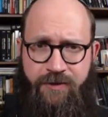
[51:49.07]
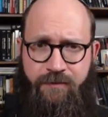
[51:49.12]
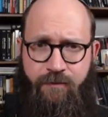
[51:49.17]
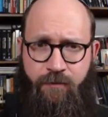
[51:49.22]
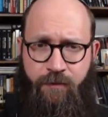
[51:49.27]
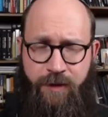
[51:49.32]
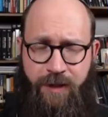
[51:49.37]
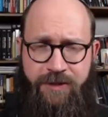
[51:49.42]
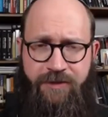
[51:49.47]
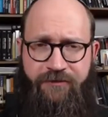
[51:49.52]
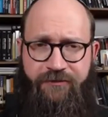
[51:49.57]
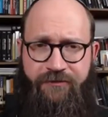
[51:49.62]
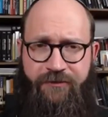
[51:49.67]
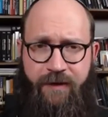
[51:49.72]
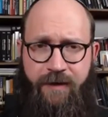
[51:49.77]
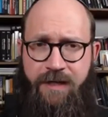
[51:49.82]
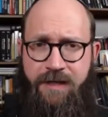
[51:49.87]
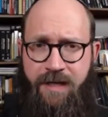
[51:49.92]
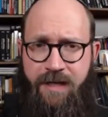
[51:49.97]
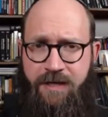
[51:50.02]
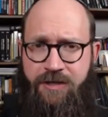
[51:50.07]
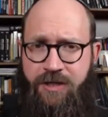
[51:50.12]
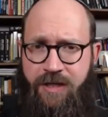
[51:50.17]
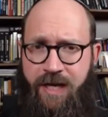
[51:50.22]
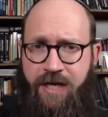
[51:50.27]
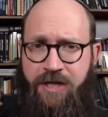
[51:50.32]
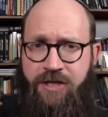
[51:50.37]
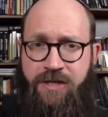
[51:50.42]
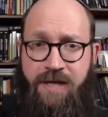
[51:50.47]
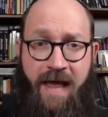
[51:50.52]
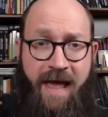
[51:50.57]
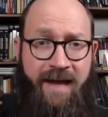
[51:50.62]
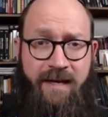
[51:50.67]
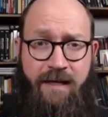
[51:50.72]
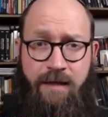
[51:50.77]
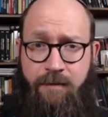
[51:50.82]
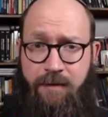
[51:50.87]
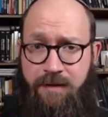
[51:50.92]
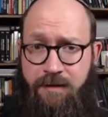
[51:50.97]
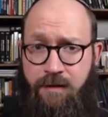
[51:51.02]
religious studies education,
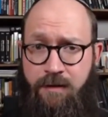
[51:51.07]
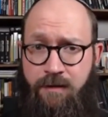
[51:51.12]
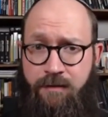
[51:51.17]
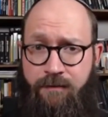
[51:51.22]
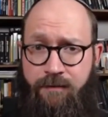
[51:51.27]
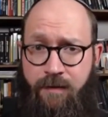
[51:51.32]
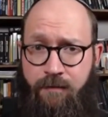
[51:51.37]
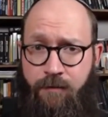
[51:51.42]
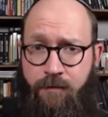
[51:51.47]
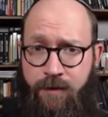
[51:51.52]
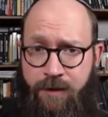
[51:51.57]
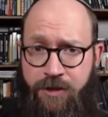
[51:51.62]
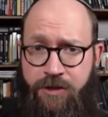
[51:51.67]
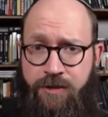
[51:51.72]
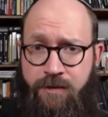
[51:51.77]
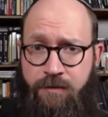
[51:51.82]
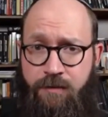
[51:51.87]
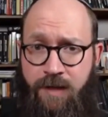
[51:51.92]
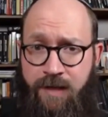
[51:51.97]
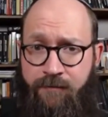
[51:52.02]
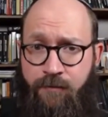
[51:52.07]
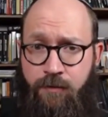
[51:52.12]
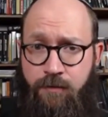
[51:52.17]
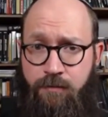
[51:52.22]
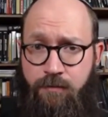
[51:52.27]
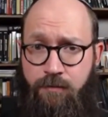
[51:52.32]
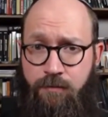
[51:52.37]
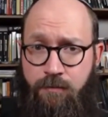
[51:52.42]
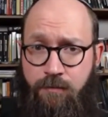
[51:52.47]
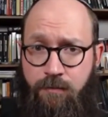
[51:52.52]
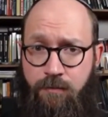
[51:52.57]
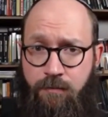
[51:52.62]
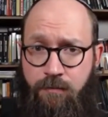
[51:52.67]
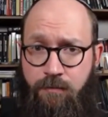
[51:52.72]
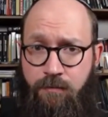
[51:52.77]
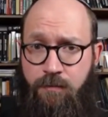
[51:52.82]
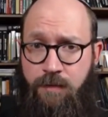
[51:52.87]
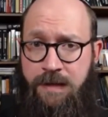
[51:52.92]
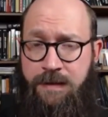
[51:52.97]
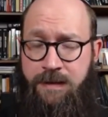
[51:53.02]
academic study of religion level
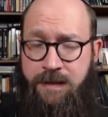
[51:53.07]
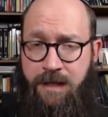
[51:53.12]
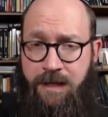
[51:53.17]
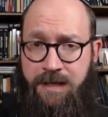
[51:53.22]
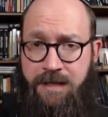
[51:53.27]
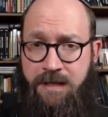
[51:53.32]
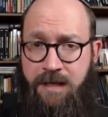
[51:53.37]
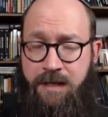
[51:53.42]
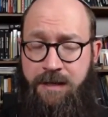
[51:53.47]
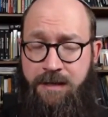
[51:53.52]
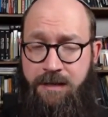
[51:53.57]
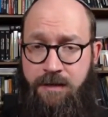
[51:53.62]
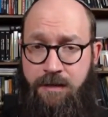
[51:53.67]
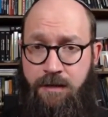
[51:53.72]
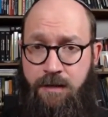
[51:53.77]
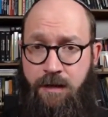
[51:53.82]
in the United States.